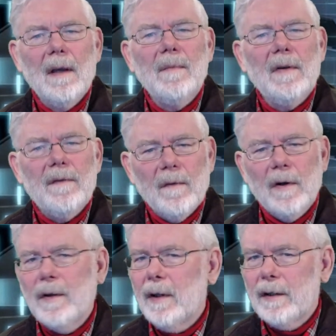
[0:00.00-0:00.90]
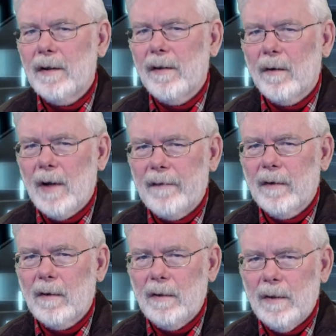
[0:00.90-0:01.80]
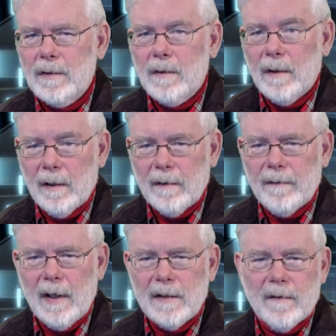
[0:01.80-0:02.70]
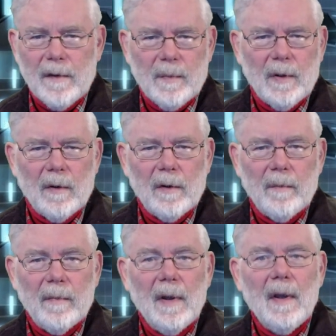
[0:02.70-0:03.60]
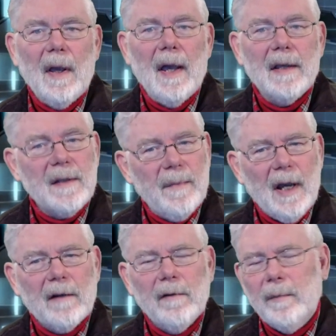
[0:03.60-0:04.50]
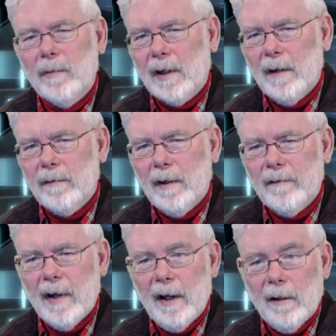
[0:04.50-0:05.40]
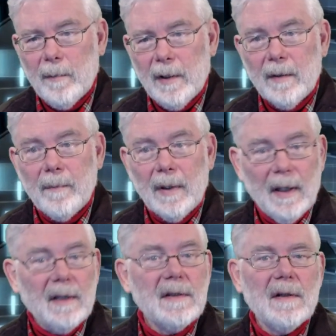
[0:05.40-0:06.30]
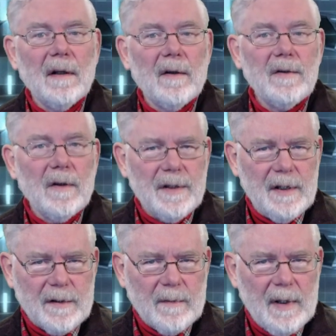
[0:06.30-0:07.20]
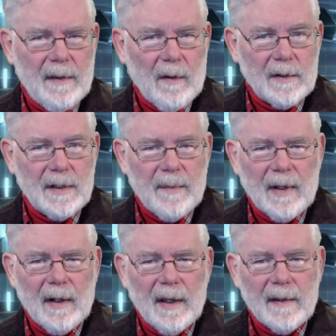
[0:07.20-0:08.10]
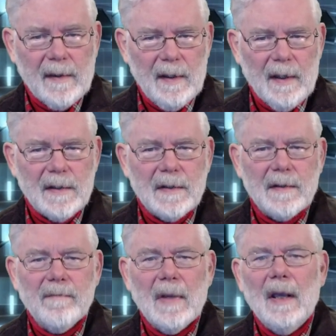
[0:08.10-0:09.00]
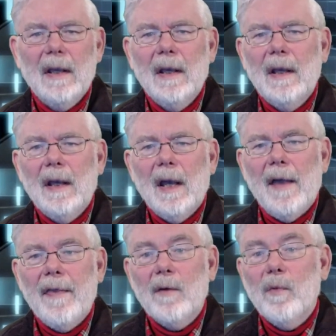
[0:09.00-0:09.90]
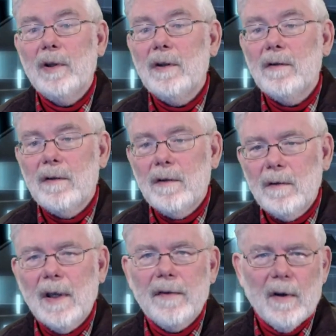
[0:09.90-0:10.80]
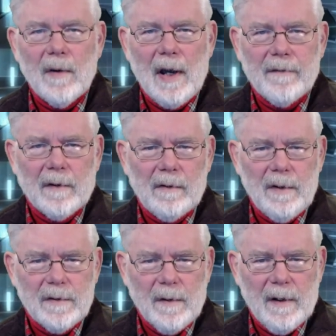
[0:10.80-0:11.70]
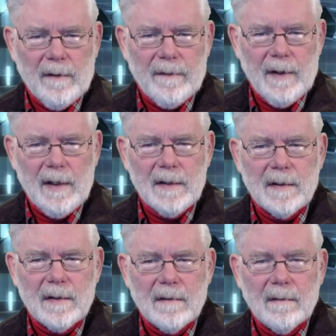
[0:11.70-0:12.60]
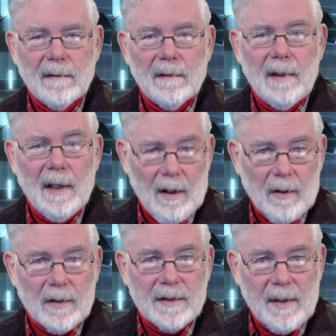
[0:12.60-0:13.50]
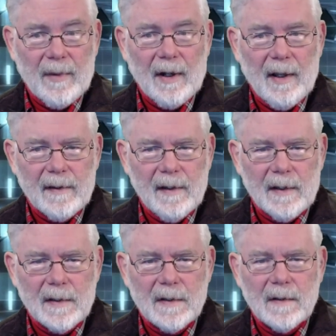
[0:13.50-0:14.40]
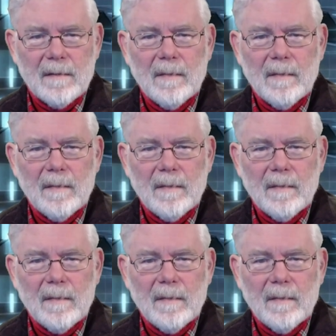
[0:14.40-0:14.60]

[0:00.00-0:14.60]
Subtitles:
Before you get to the graphical user interface for the program, as the Macrium recovery environment begins to load, you'll see a screen that looks something like this. And then when you do get the graphical user interface, it'll look something like this.